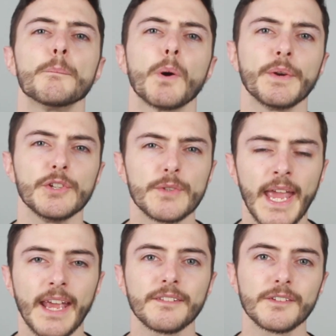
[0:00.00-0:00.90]
But when you
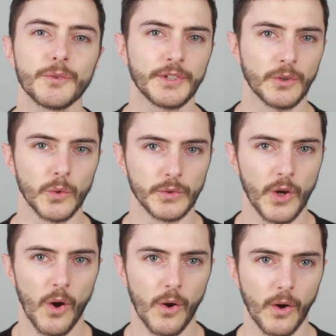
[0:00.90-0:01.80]
cancel your
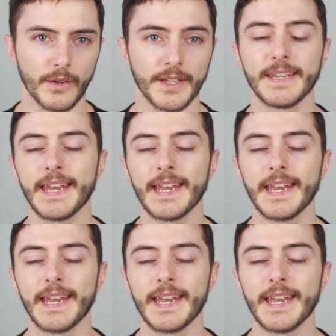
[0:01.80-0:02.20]
old card,